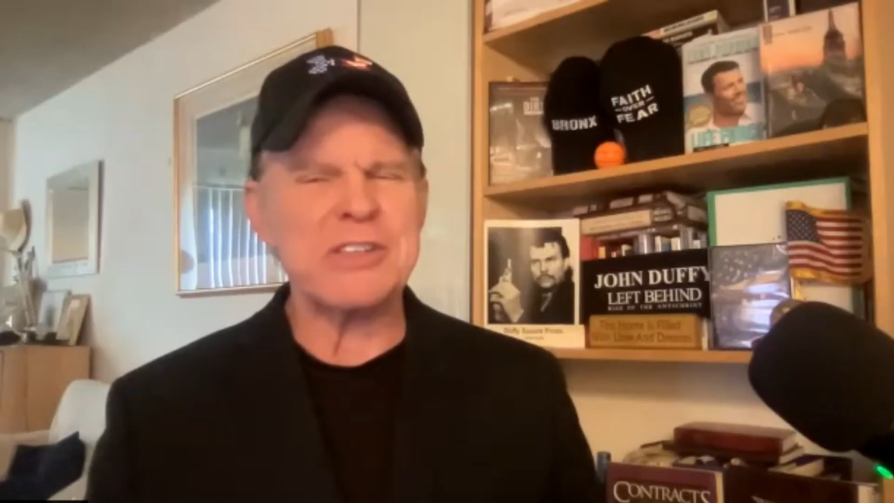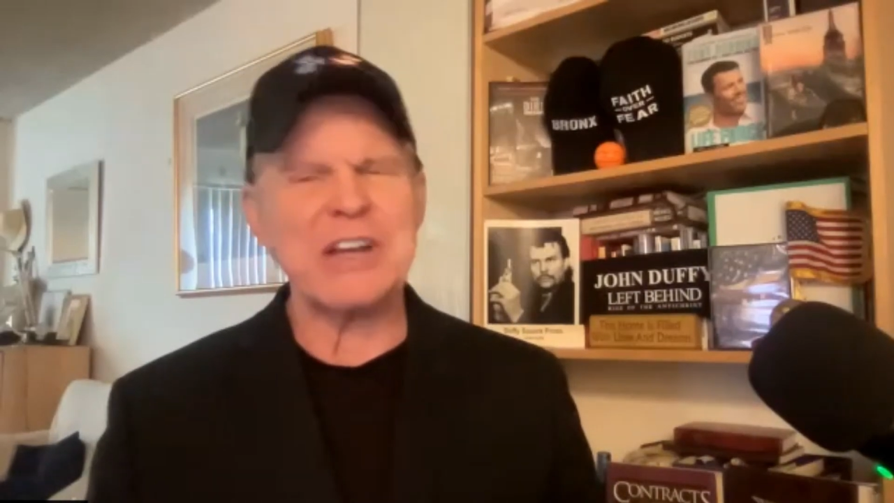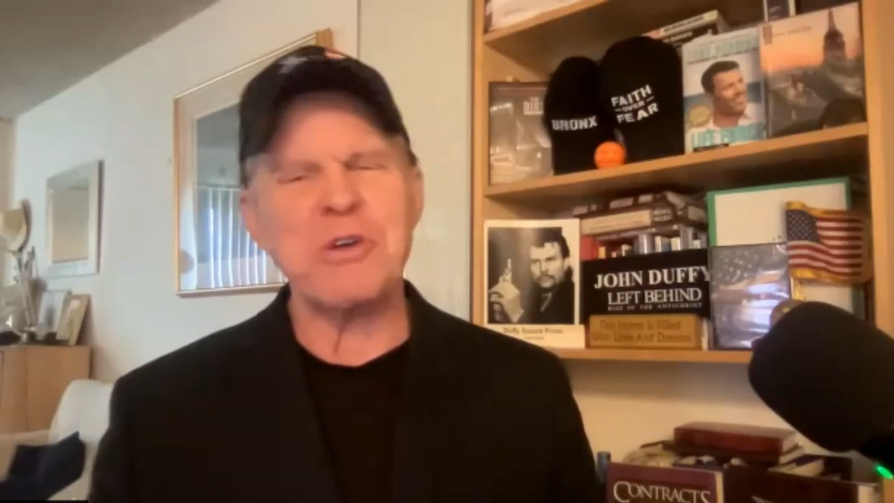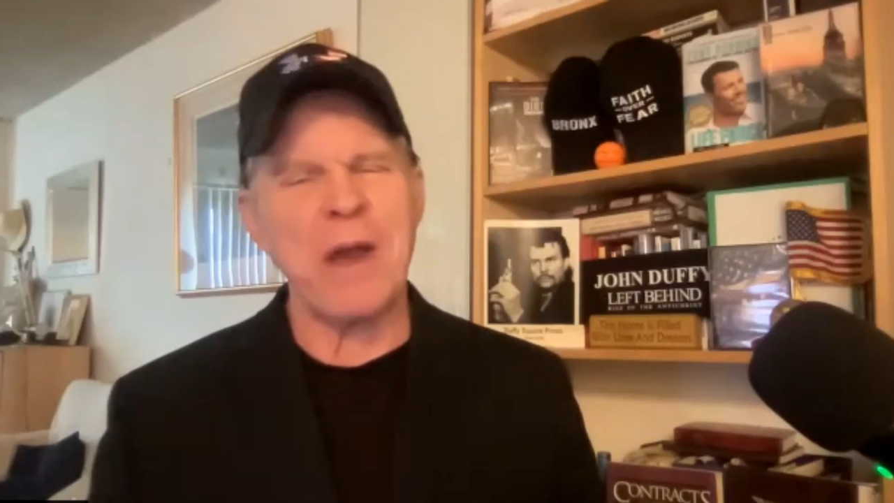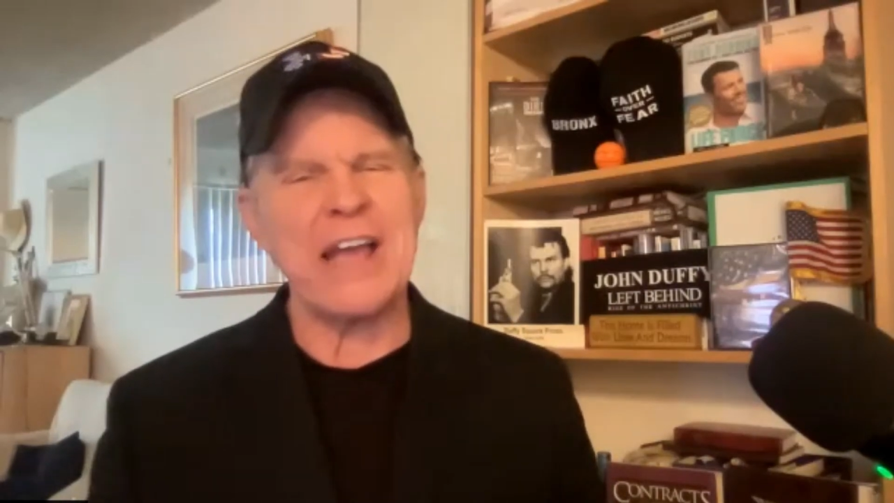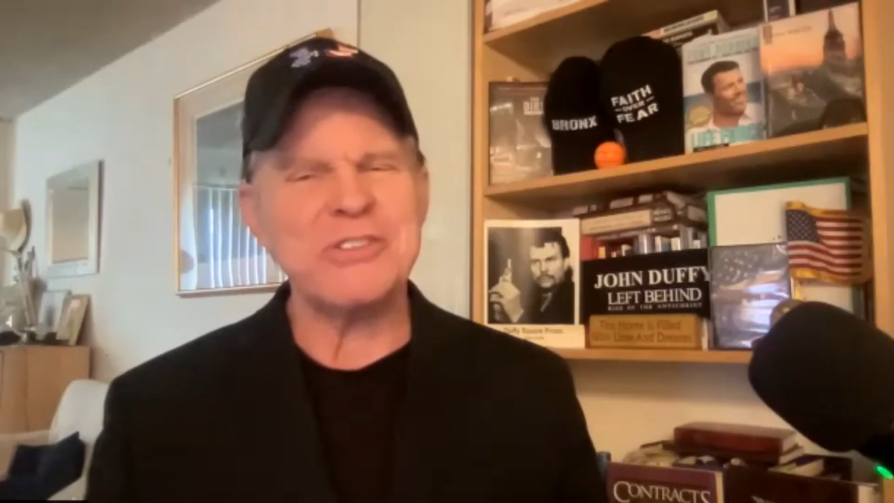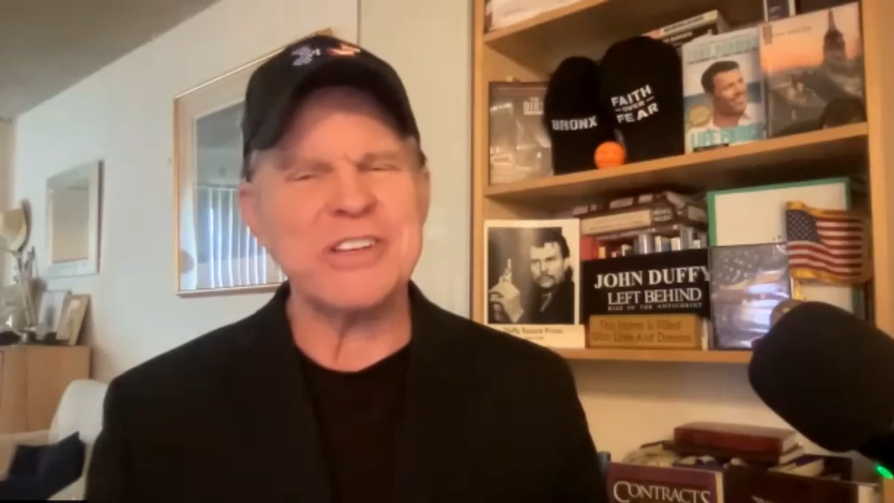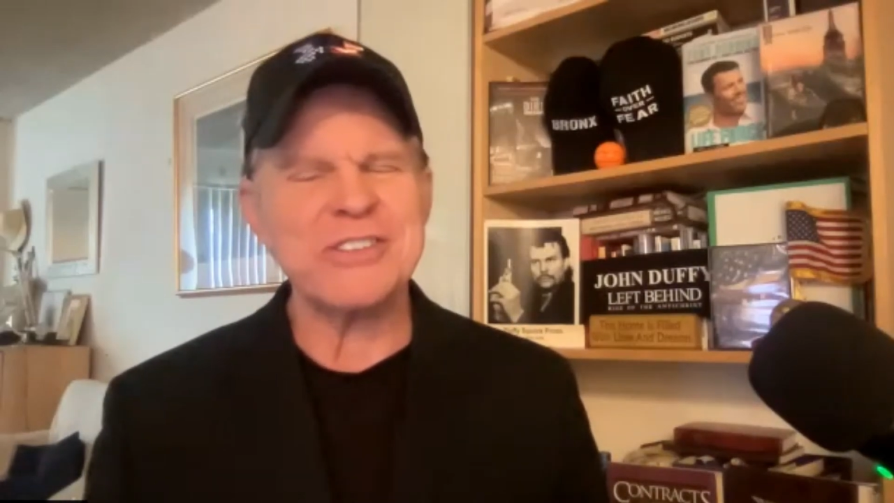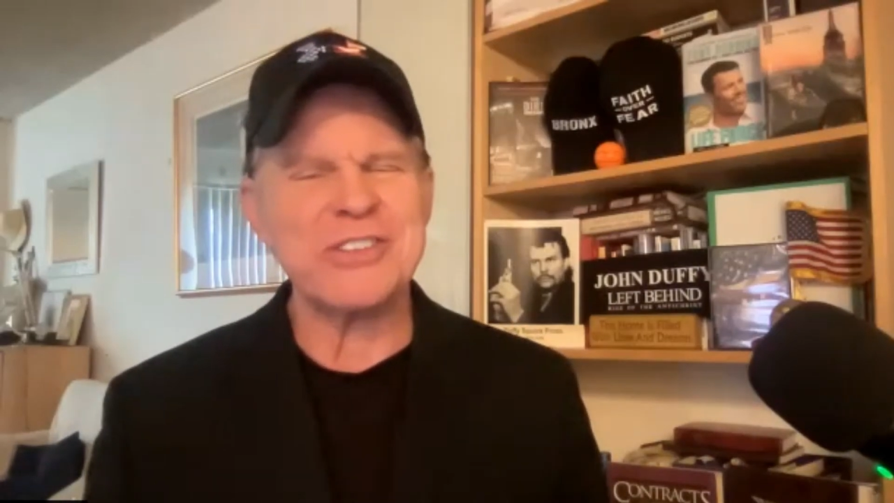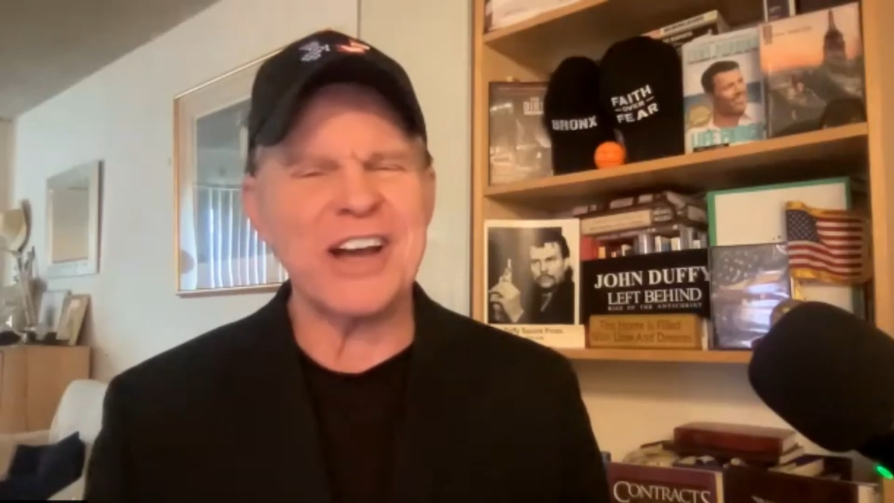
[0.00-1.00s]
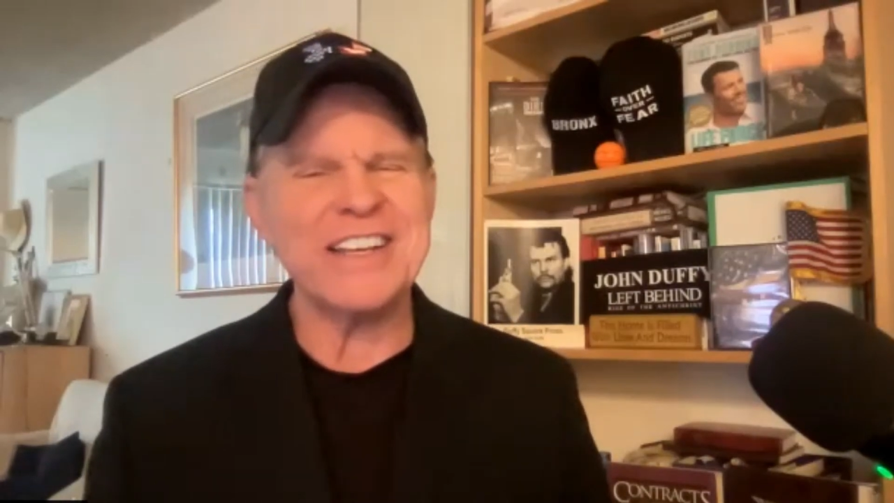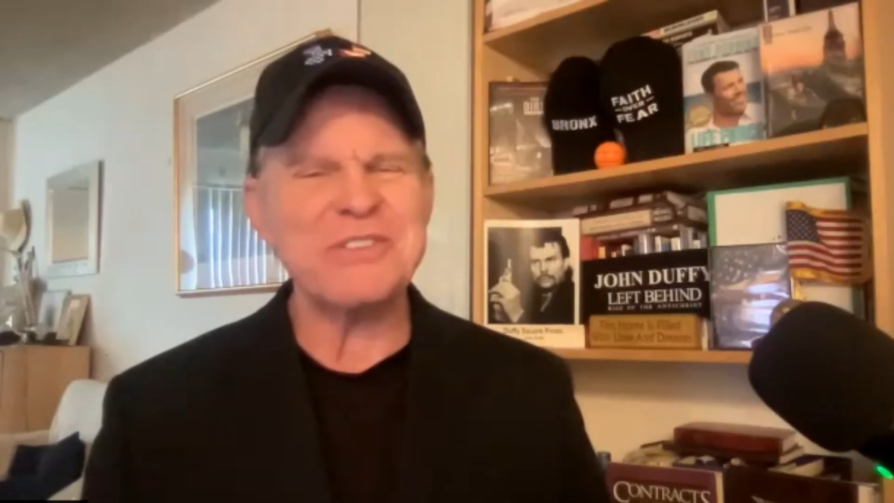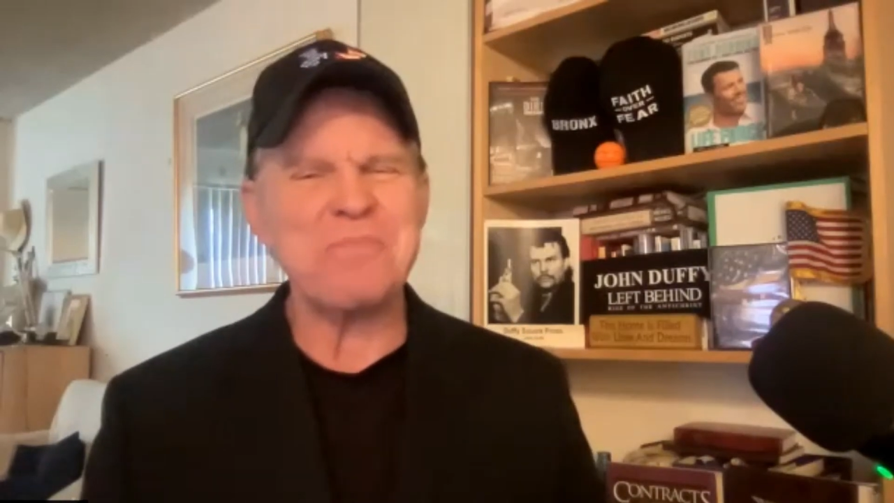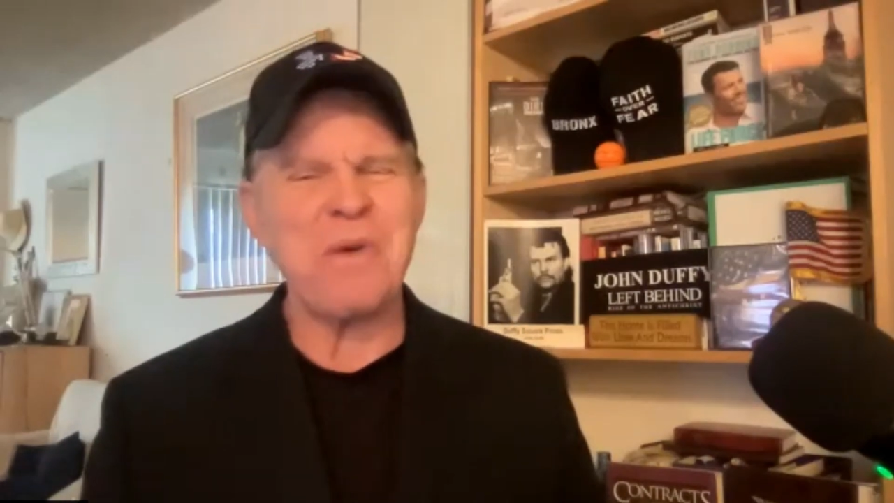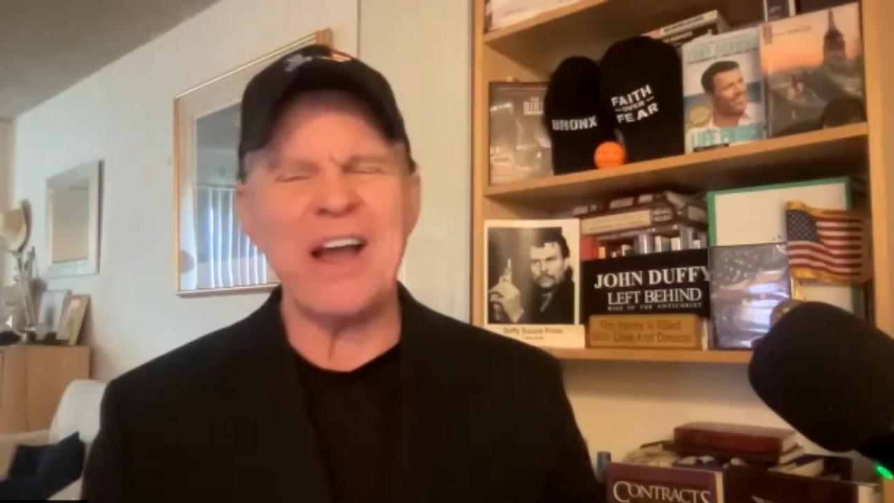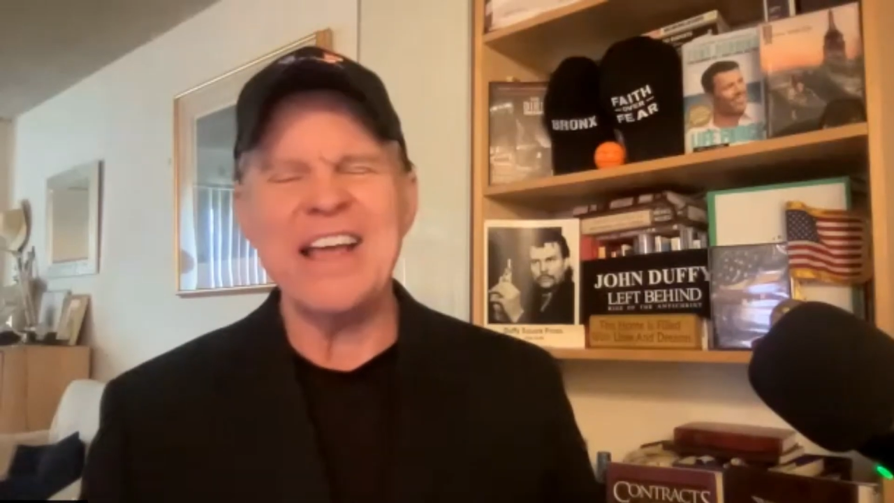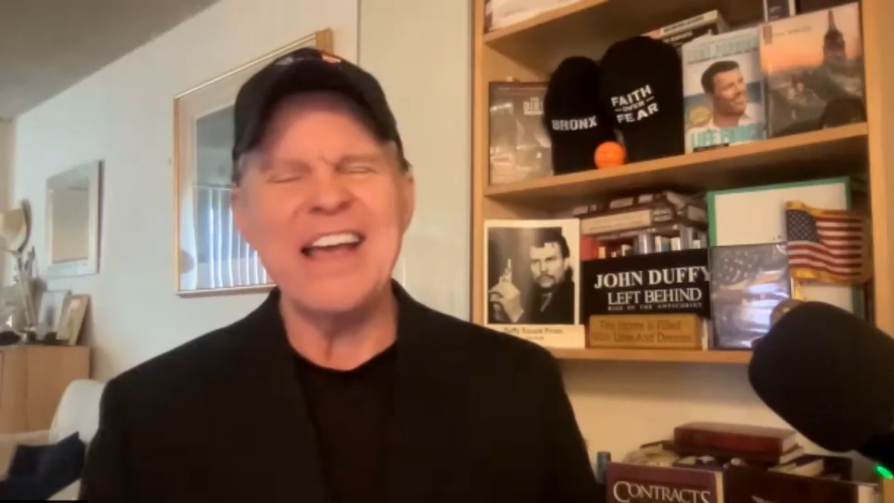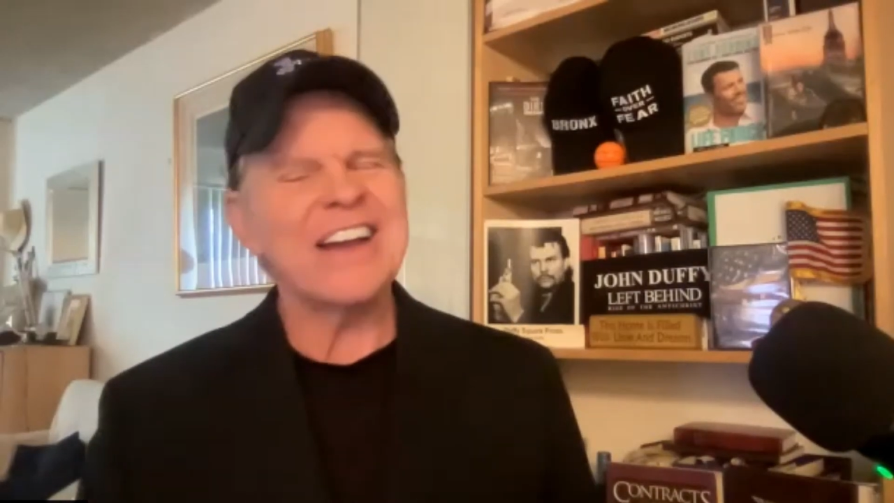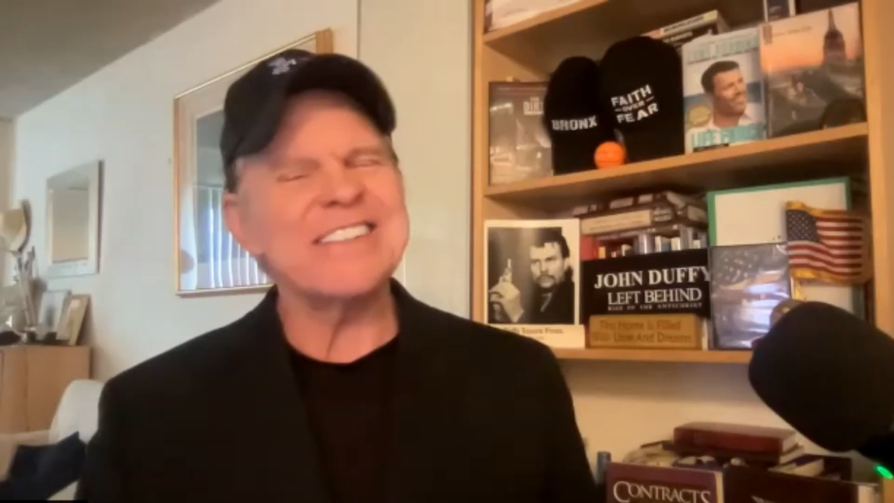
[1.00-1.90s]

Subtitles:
and courageous on his part. Sure.